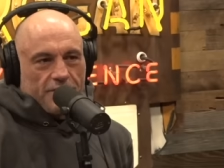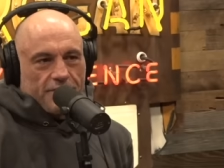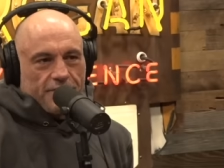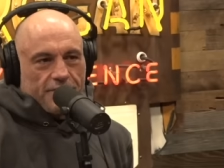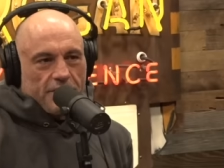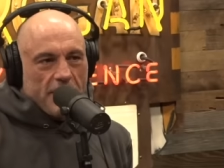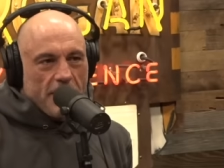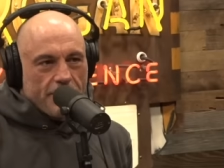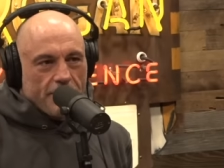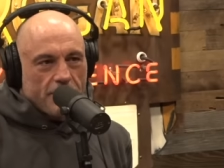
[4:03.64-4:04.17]

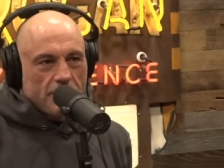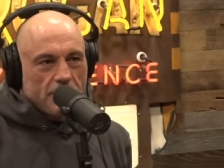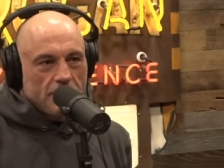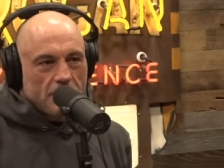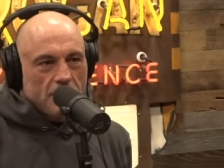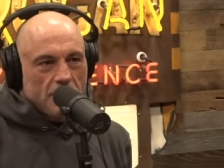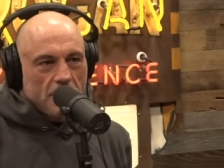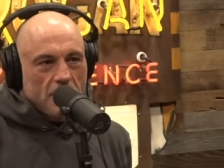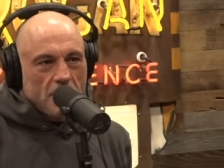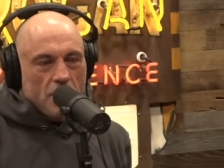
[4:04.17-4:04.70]
of leather. Of
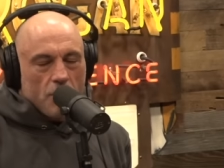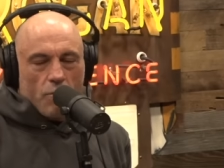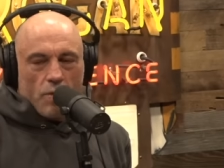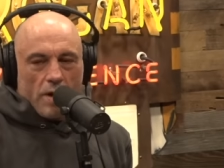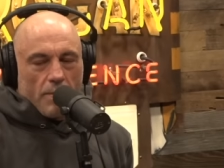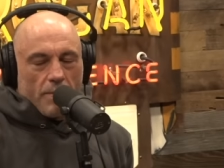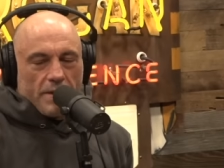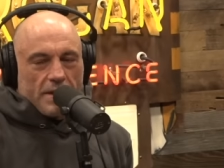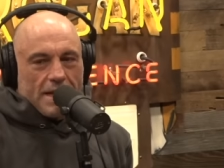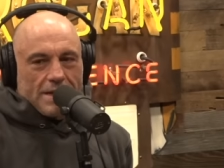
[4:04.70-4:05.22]
course.
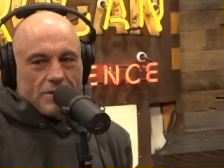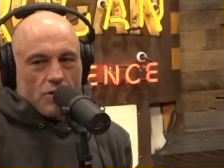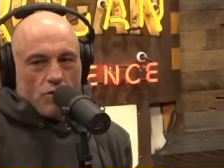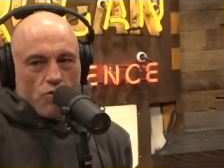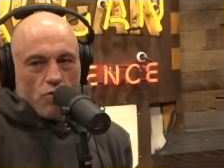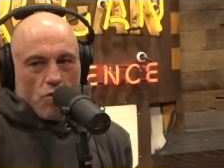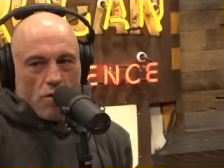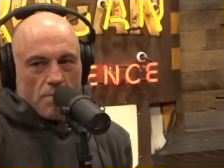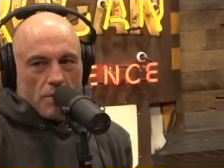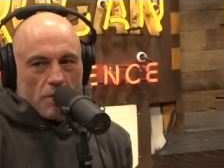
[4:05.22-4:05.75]
What, but that's
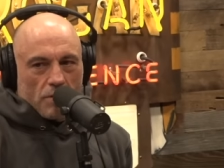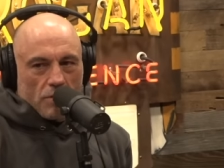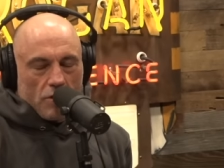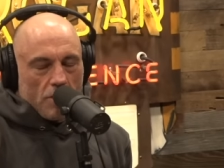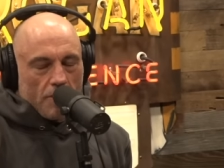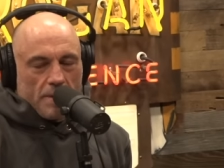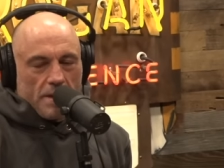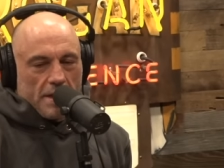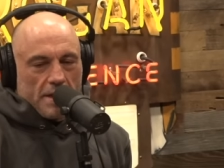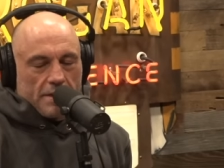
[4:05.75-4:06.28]
normal.
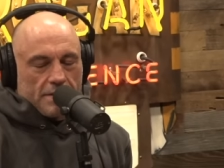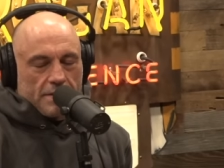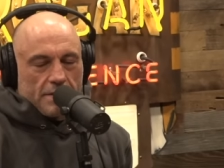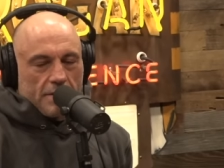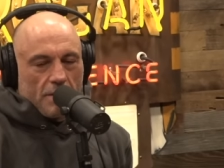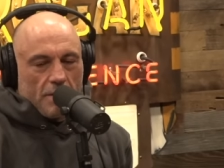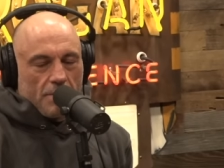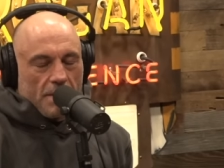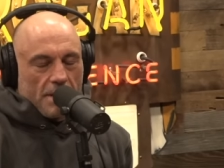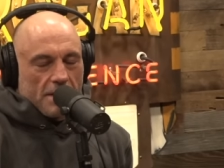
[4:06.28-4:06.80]
Nobody gets
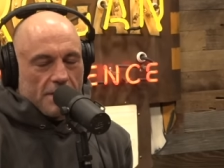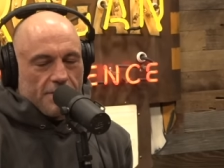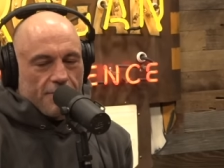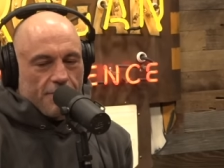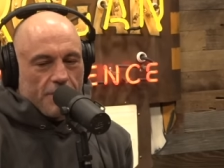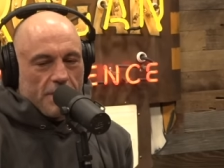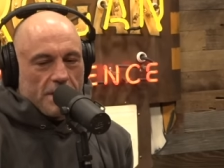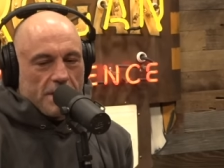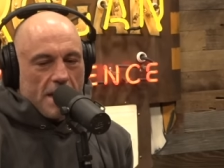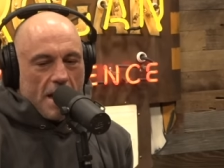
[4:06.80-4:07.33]
nobody gets
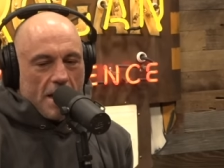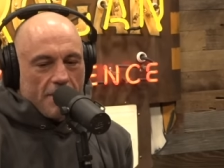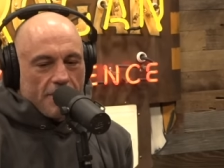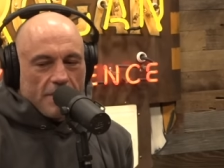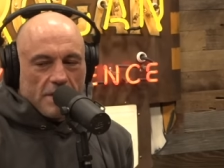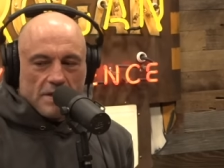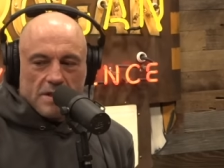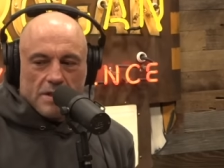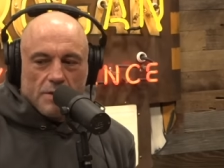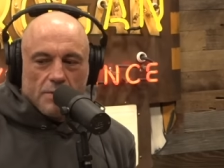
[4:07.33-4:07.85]
freaked out if
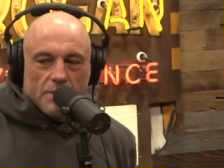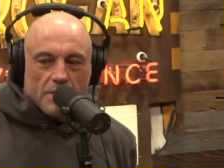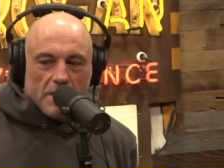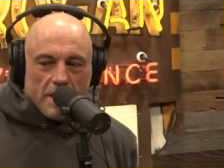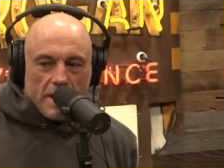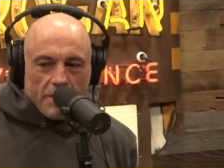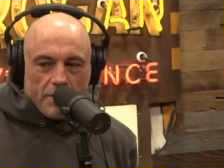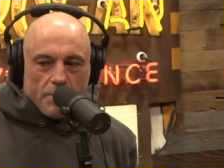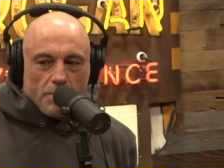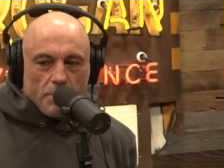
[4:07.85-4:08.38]
they see you with
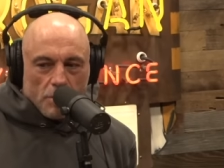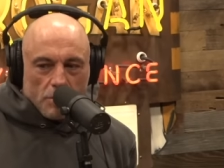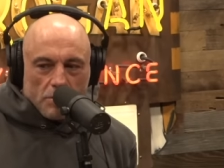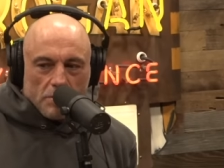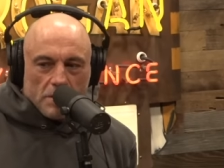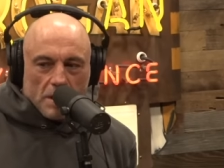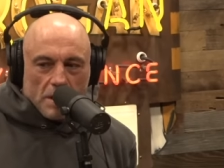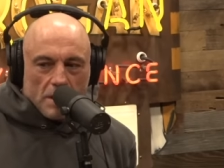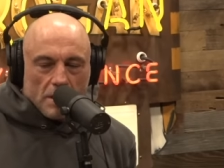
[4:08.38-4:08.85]
leather boots. Well, on.